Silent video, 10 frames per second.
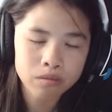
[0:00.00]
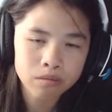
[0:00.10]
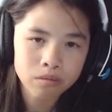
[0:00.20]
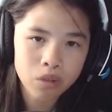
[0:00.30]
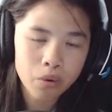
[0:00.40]

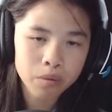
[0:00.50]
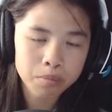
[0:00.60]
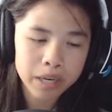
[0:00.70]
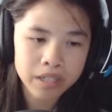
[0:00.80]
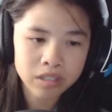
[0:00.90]
lower
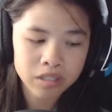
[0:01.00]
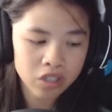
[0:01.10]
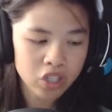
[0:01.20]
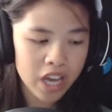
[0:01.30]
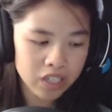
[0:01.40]
brands
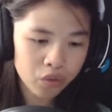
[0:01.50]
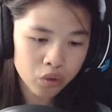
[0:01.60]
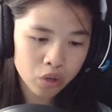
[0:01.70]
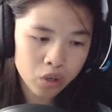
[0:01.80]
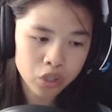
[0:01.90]
such as
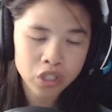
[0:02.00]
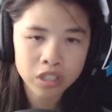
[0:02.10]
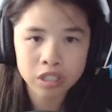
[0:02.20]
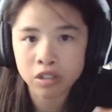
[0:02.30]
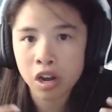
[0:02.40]

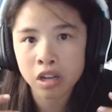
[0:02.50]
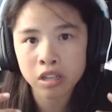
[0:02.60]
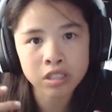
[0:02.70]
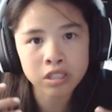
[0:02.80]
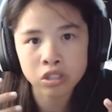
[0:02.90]
4Ocean. They're
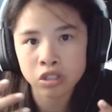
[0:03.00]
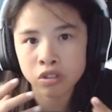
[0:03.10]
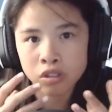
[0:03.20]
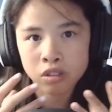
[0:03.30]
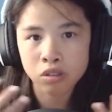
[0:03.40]
not this,
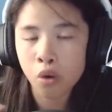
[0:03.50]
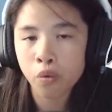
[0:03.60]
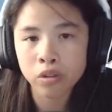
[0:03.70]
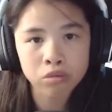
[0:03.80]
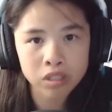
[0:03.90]
no
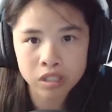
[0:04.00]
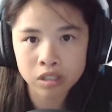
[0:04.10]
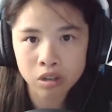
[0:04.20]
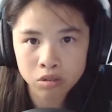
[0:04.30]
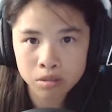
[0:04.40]
one really
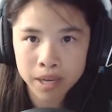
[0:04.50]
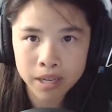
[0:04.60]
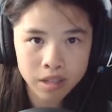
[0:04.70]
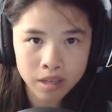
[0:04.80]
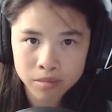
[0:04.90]
knows
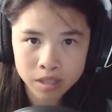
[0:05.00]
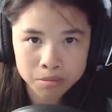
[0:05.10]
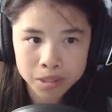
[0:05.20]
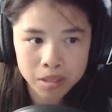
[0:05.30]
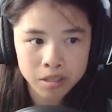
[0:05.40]
about them, to
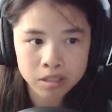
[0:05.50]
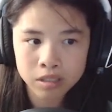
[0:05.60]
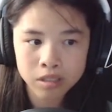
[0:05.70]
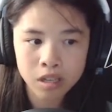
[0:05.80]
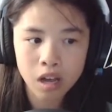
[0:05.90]
be
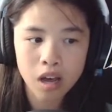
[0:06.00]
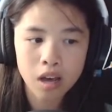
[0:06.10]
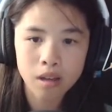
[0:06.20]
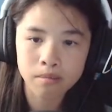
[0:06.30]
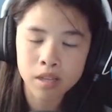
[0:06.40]
honest.
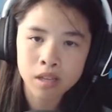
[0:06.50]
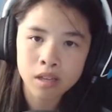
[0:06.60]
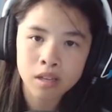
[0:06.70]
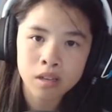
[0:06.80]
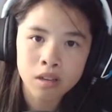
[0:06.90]

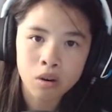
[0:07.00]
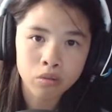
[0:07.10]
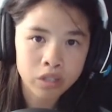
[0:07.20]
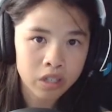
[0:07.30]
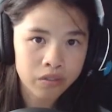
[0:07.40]

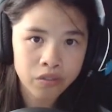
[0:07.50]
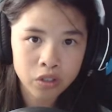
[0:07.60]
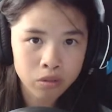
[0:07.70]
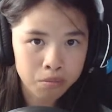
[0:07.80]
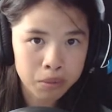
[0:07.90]
Only a
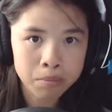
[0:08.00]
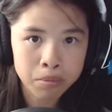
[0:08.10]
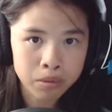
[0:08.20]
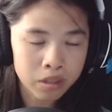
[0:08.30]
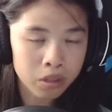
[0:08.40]
few
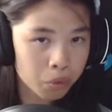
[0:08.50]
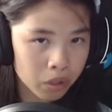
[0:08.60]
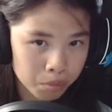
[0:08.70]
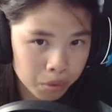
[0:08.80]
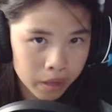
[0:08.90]
people in the
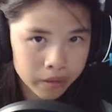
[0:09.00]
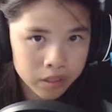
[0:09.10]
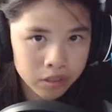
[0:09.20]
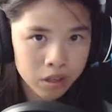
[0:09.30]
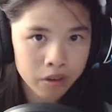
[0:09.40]
world probably
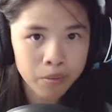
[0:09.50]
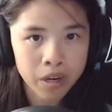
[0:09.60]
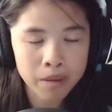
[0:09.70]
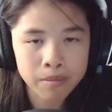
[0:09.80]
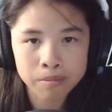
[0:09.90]
do know, and what
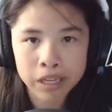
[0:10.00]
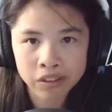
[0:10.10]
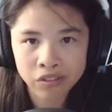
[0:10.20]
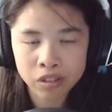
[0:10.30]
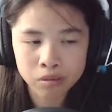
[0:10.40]
I mean by a few,